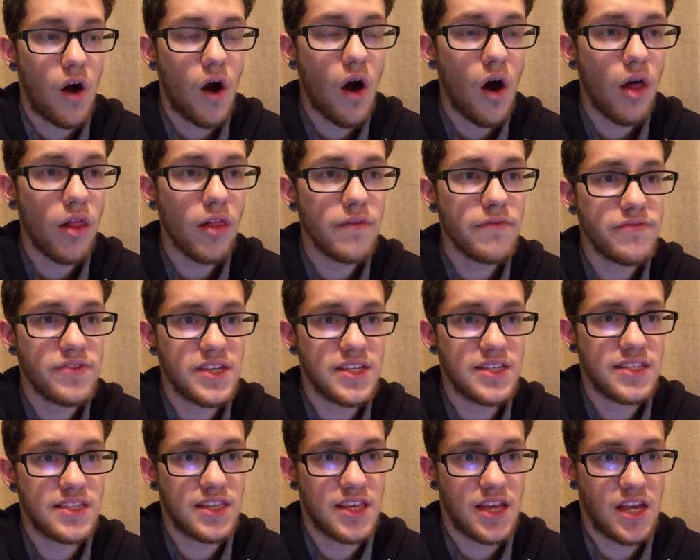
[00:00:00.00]
All of
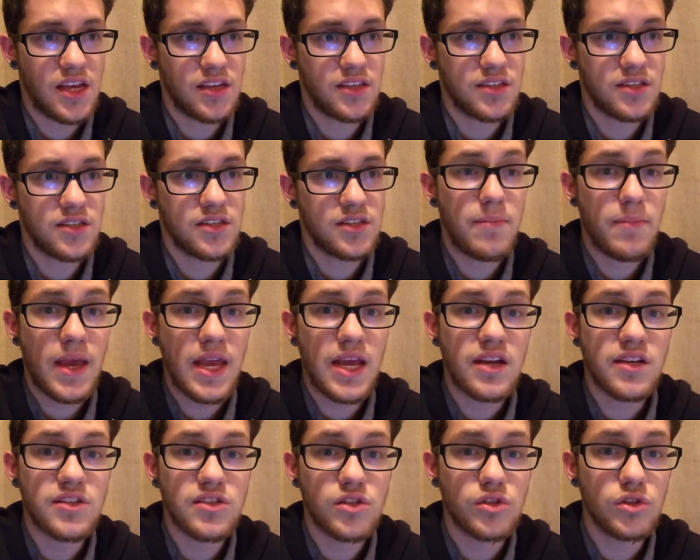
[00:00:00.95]
these things may
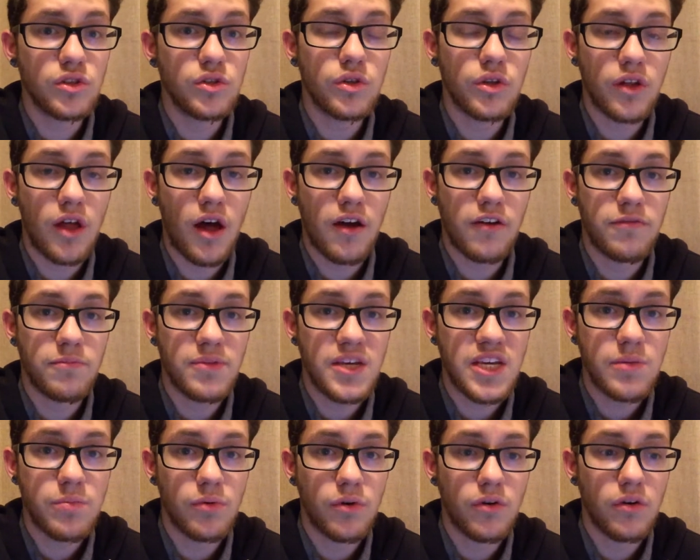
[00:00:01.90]
exclude a lot of
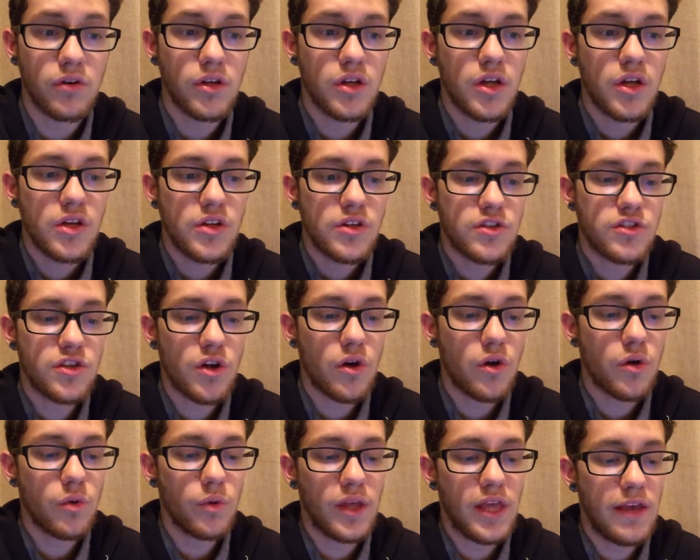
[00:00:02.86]
people.
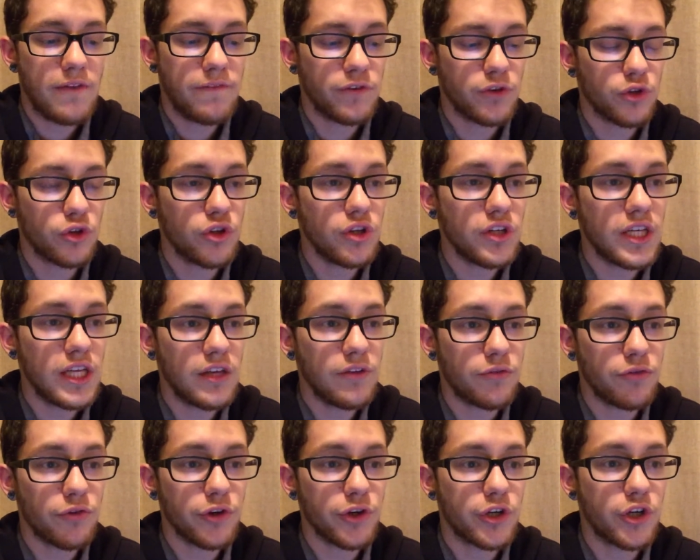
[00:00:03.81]
So if you're
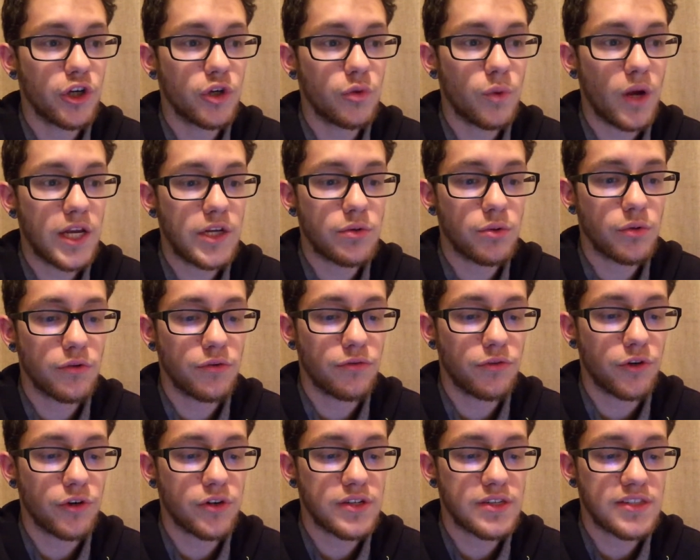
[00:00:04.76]
looking for a good way to
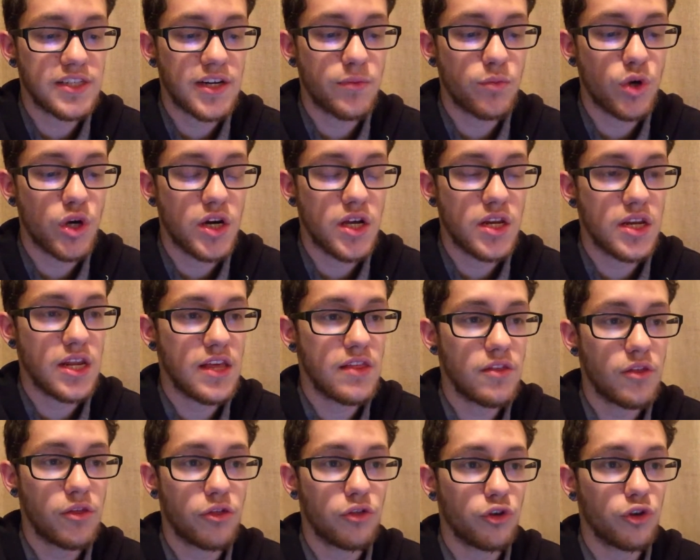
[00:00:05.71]
refer to someone
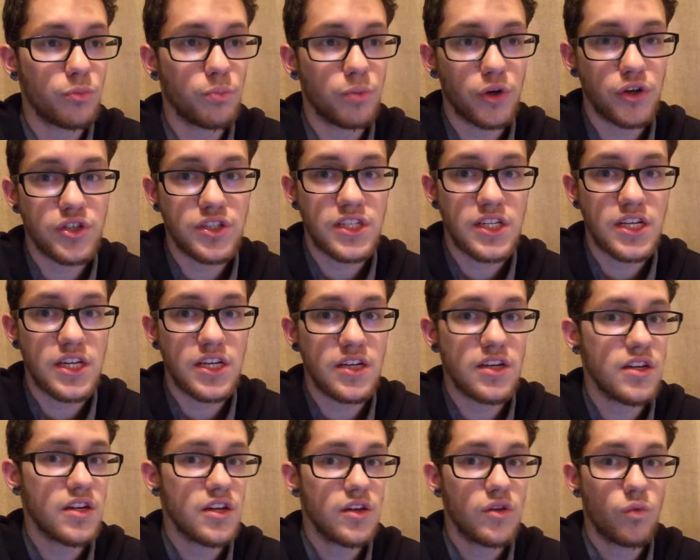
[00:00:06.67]
in the third
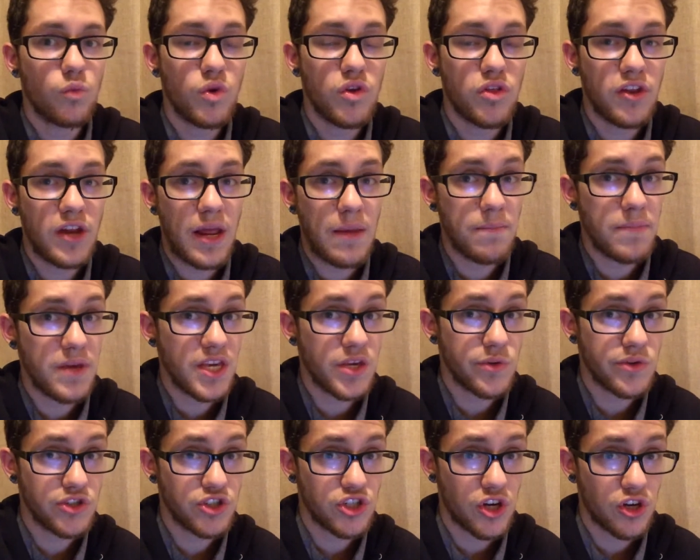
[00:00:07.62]
person with an
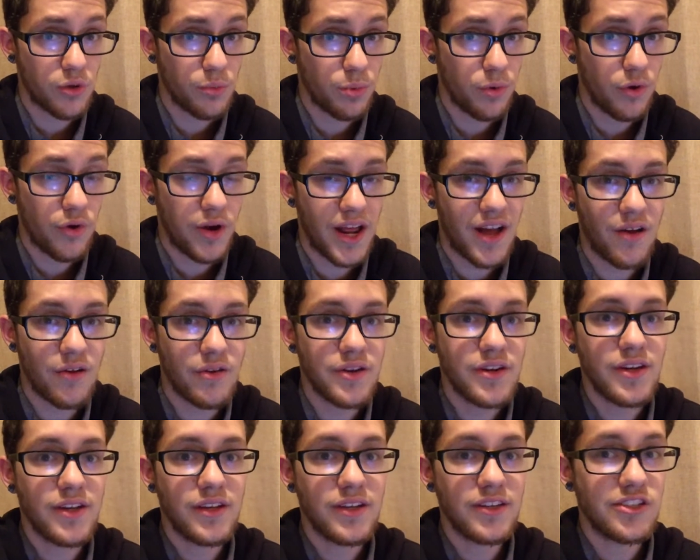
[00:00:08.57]
ambiguous gender pronoun,
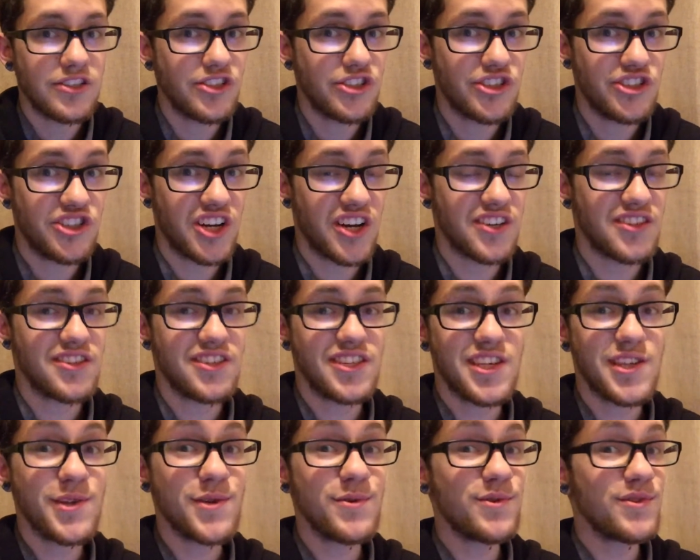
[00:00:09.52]
just
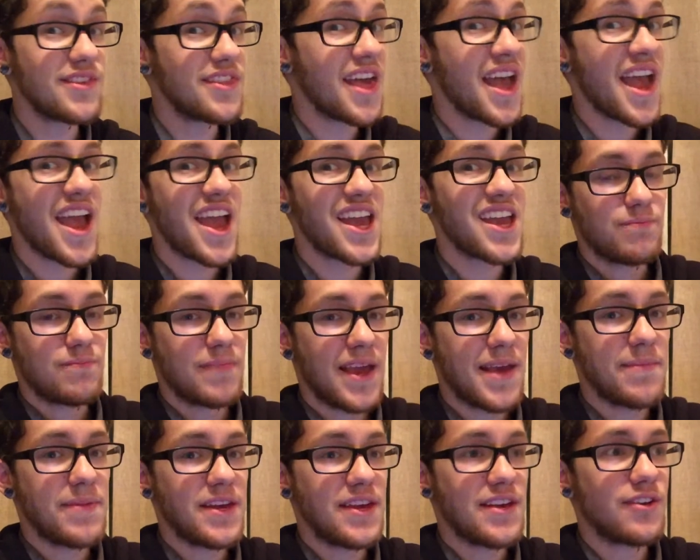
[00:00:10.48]
use they.
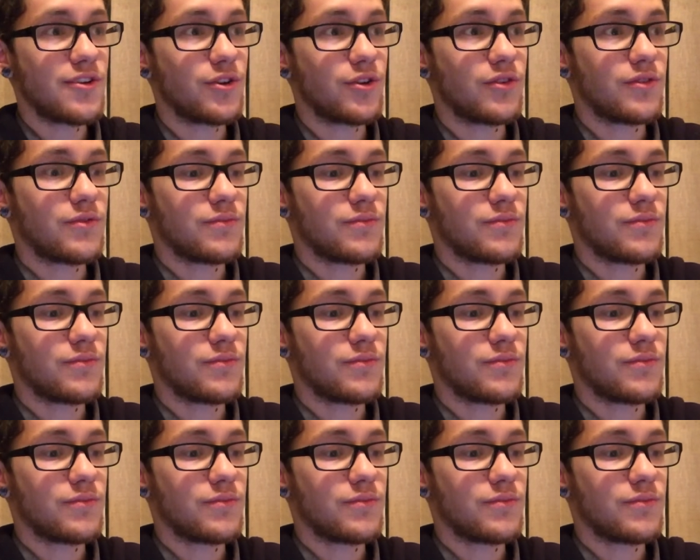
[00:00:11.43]
Maybe